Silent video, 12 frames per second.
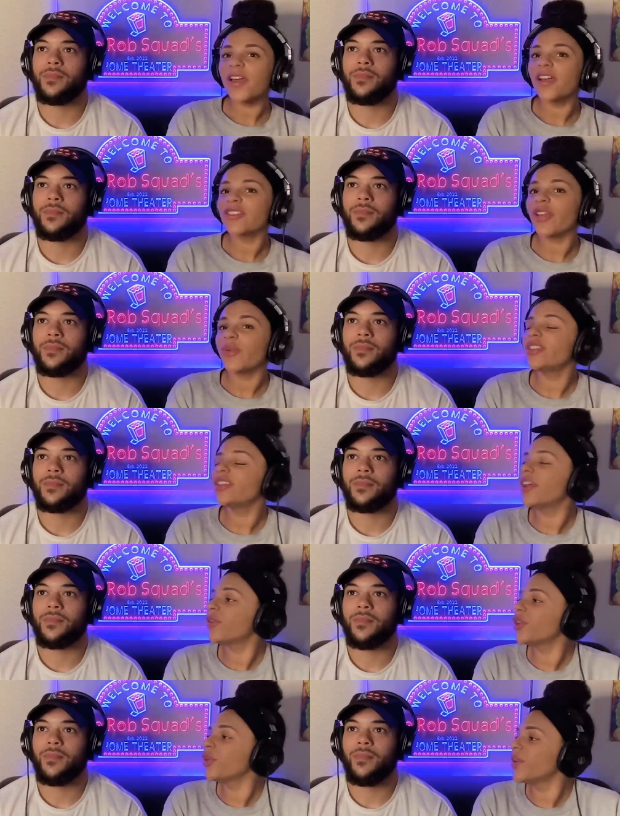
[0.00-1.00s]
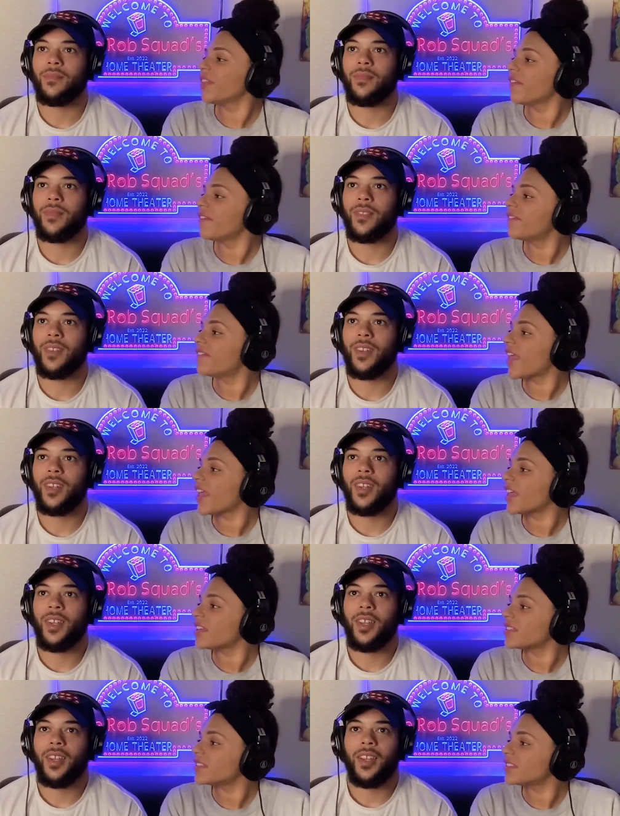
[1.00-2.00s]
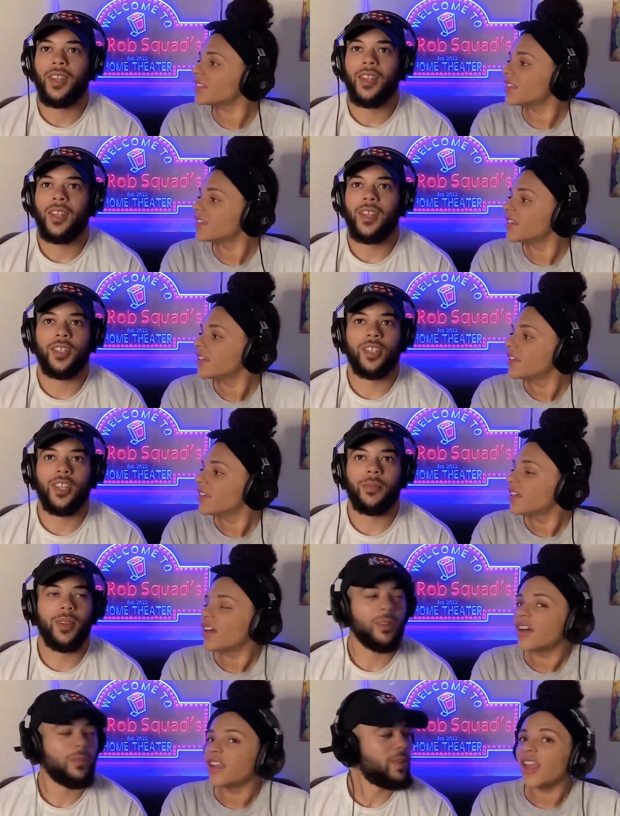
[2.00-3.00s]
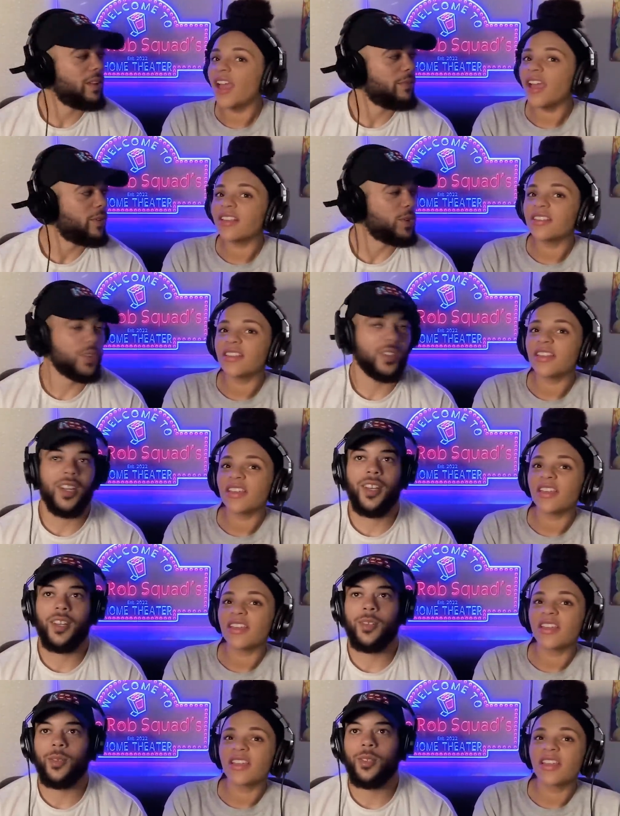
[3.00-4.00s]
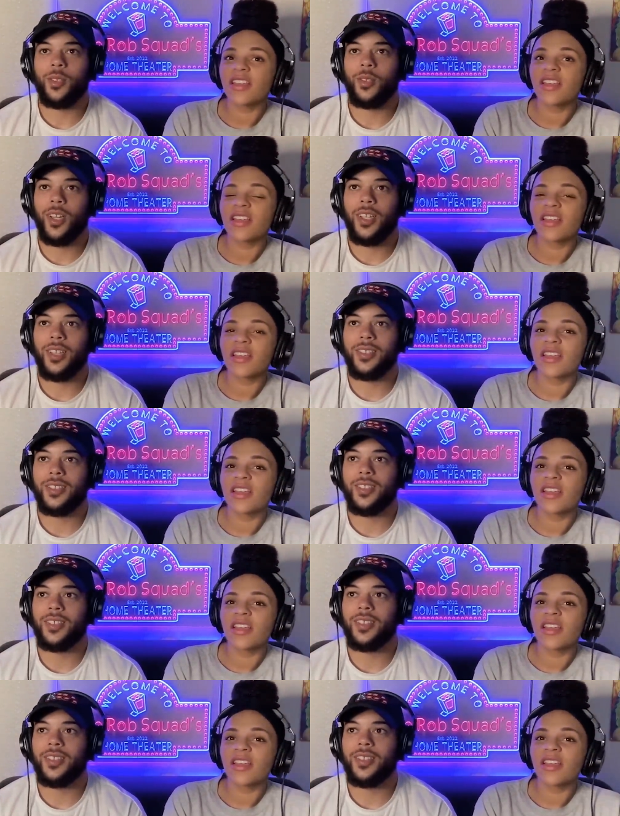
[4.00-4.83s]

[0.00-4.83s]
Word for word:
Speaker 1: gosh, I would nail you in the face.
Speaker 2: He shot better blindfolded than I do with two eyes.